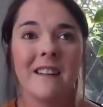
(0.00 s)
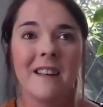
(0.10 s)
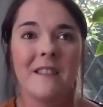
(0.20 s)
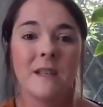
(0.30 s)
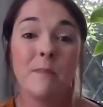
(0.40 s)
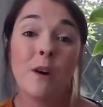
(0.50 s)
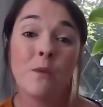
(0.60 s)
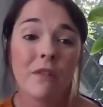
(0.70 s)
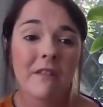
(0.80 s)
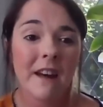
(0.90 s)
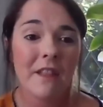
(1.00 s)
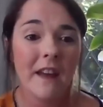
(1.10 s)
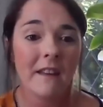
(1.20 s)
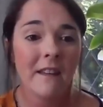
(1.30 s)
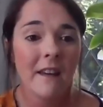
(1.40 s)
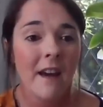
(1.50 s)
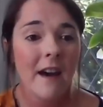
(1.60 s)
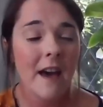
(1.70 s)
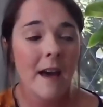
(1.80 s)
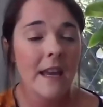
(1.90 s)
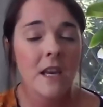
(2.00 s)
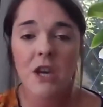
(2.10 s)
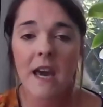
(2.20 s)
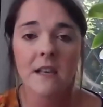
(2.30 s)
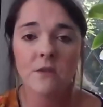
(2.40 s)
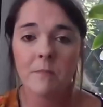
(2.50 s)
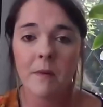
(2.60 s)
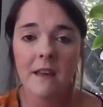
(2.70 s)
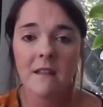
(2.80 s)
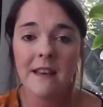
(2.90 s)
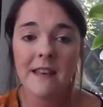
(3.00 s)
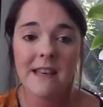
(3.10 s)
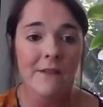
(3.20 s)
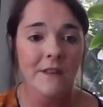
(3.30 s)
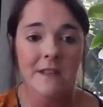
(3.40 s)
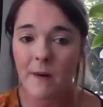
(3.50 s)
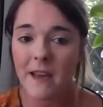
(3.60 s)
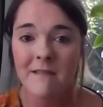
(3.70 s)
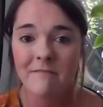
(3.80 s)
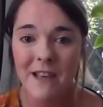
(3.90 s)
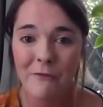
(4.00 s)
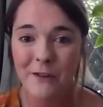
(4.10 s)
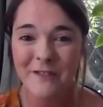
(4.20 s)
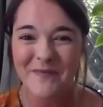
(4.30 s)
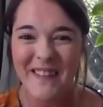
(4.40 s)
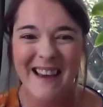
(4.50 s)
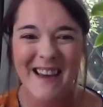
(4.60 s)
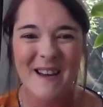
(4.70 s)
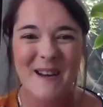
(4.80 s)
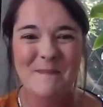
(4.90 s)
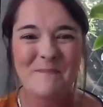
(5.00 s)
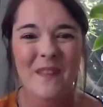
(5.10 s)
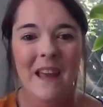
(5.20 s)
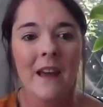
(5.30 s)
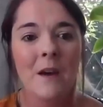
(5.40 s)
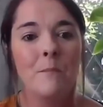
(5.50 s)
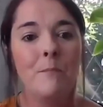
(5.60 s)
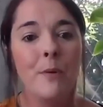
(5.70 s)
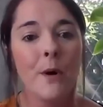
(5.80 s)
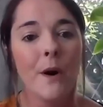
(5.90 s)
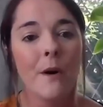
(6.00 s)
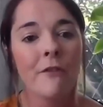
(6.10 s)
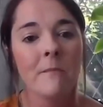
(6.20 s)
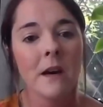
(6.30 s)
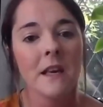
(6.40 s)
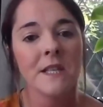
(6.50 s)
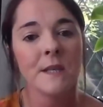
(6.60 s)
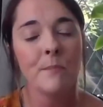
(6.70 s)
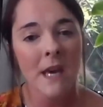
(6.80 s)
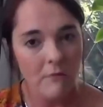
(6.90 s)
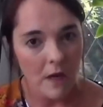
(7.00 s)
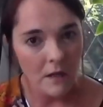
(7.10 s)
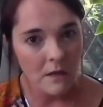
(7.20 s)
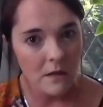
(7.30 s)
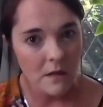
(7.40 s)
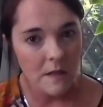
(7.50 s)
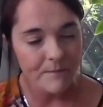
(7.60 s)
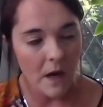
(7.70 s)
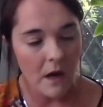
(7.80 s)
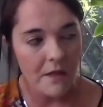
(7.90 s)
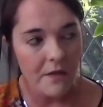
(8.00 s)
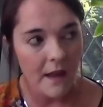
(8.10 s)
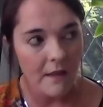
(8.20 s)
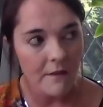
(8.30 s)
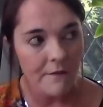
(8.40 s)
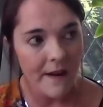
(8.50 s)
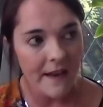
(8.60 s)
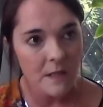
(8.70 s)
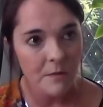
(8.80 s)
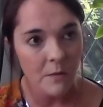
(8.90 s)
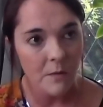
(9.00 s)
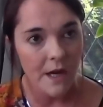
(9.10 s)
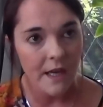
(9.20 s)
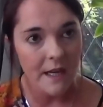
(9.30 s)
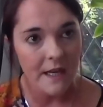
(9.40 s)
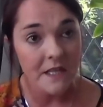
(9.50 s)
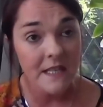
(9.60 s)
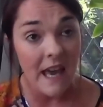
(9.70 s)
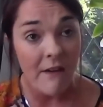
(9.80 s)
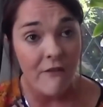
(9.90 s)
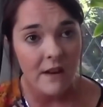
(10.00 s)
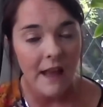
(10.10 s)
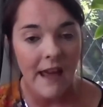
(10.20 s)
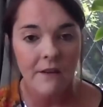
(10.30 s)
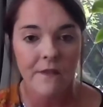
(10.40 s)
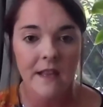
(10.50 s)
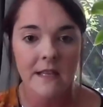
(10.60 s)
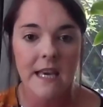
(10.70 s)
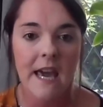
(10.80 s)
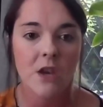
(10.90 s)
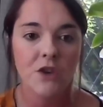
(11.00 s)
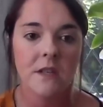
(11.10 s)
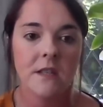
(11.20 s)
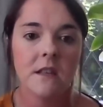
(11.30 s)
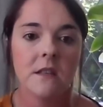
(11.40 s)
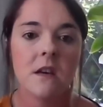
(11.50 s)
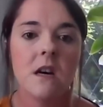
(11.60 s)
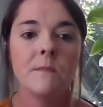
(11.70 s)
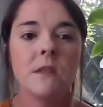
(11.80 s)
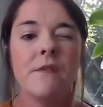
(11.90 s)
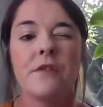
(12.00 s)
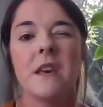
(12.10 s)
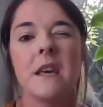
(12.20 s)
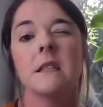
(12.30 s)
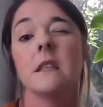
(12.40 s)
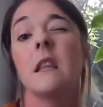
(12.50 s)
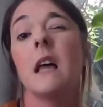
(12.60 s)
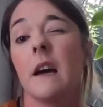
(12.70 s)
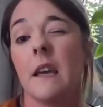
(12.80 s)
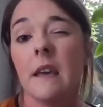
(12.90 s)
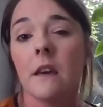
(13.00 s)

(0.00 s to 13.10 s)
There's both, I think. Each case will be inevitably different. But from my experience, I think that flexible working is definitely advantageous in terms of things like